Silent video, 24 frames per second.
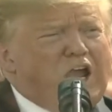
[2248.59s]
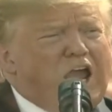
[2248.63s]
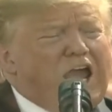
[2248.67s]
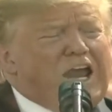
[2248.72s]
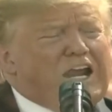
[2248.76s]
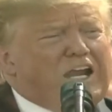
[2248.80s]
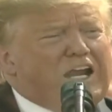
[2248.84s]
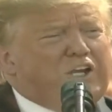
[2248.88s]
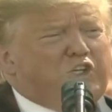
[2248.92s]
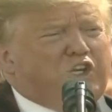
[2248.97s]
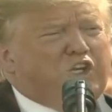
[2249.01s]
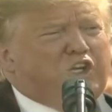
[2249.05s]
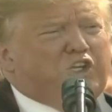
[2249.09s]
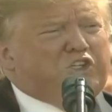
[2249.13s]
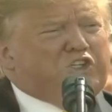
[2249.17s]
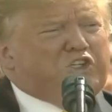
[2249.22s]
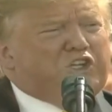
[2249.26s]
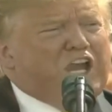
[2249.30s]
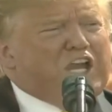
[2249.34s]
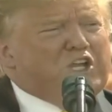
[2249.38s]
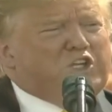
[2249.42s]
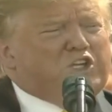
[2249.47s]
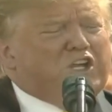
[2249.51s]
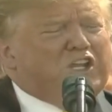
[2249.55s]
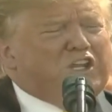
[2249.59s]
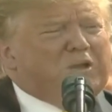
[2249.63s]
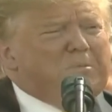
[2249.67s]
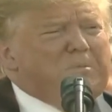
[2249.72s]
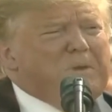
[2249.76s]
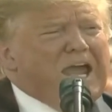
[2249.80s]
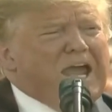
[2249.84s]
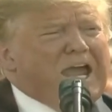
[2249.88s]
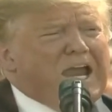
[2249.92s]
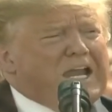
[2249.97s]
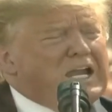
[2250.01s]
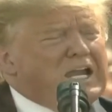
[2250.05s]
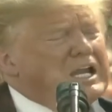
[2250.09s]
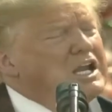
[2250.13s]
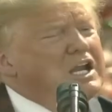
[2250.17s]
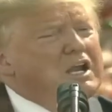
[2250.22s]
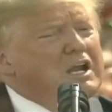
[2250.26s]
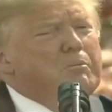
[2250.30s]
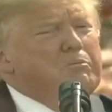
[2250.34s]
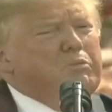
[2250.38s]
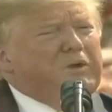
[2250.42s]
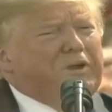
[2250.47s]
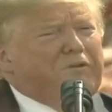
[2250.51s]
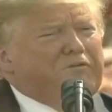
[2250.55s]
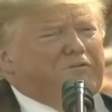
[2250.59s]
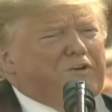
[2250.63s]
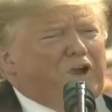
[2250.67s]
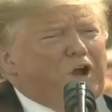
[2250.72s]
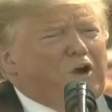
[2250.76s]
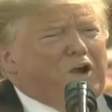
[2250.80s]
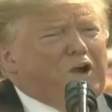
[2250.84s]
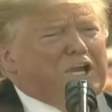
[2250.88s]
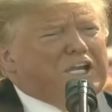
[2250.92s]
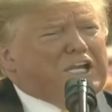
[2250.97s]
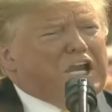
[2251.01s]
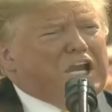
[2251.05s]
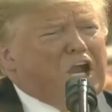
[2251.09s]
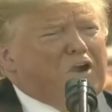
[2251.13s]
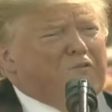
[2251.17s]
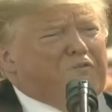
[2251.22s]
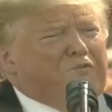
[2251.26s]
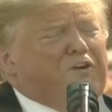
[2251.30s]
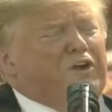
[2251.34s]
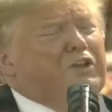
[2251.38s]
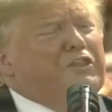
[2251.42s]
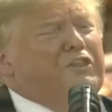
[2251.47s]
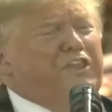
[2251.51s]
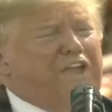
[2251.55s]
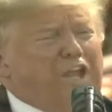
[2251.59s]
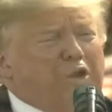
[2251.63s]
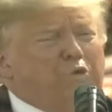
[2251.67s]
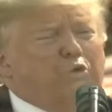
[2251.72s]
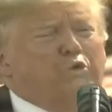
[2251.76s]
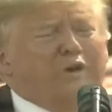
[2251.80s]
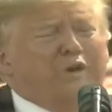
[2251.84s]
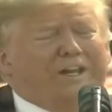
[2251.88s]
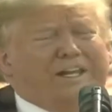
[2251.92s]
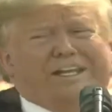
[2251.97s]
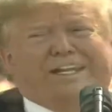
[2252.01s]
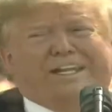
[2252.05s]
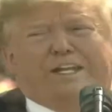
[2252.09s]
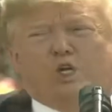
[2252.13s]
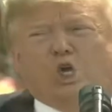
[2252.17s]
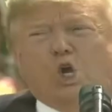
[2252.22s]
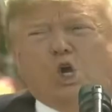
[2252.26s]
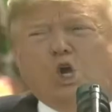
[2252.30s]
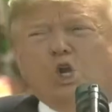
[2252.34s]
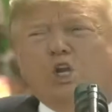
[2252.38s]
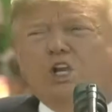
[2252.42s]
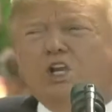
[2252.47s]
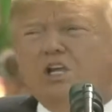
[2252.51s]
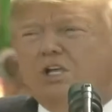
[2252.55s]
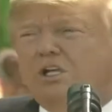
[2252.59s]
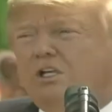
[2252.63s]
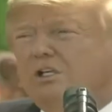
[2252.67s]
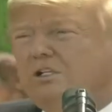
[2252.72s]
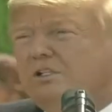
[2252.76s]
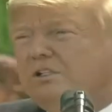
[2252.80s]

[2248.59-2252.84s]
And I just say to the men, be very careful. They're really good.